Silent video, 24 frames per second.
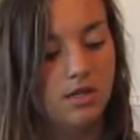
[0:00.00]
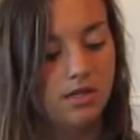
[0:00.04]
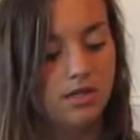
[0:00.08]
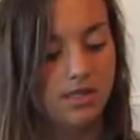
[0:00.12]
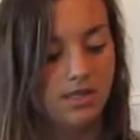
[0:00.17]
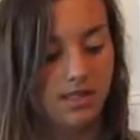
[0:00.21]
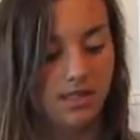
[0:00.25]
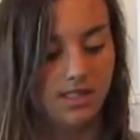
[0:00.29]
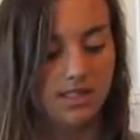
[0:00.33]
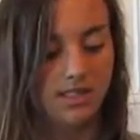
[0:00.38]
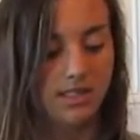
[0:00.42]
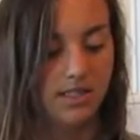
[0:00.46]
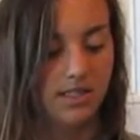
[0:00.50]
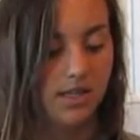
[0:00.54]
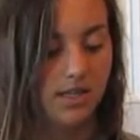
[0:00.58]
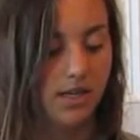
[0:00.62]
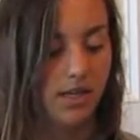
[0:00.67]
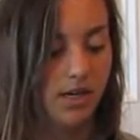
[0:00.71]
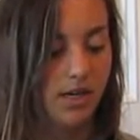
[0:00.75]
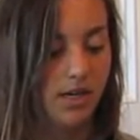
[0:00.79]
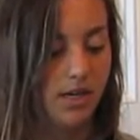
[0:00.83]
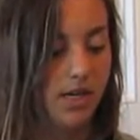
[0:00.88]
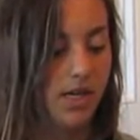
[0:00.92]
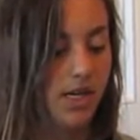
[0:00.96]
The next thing you're
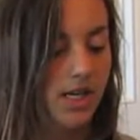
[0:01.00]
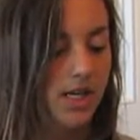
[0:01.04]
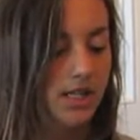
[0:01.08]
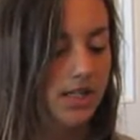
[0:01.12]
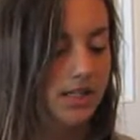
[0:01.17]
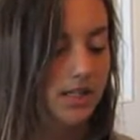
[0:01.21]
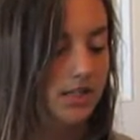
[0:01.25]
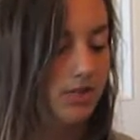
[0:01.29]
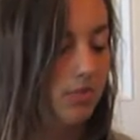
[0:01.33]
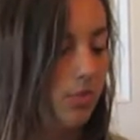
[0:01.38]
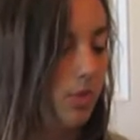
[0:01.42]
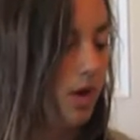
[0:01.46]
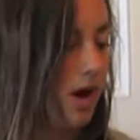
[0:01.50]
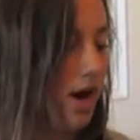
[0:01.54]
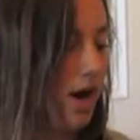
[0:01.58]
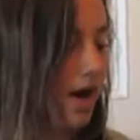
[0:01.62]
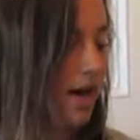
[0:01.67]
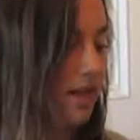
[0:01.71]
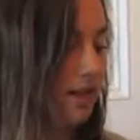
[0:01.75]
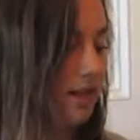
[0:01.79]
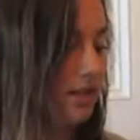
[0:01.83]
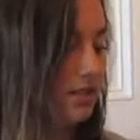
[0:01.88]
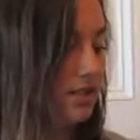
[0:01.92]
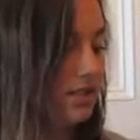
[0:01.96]
going to need is
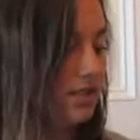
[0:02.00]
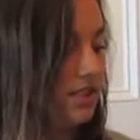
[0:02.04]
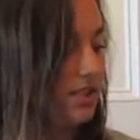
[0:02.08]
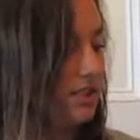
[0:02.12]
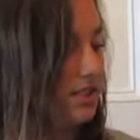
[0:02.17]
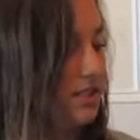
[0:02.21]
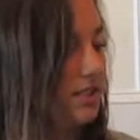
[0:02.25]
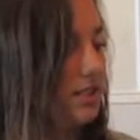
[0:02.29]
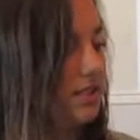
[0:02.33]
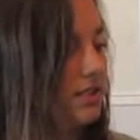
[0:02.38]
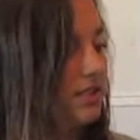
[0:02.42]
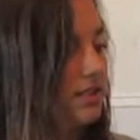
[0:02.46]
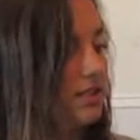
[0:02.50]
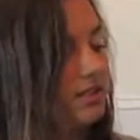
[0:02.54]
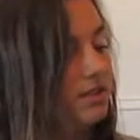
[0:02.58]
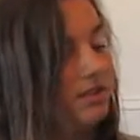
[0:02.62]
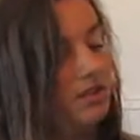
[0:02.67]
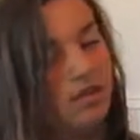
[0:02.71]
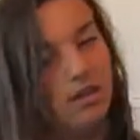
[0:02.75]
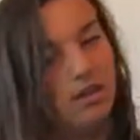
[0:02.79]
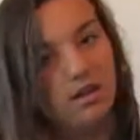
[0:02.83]
twine and scissors.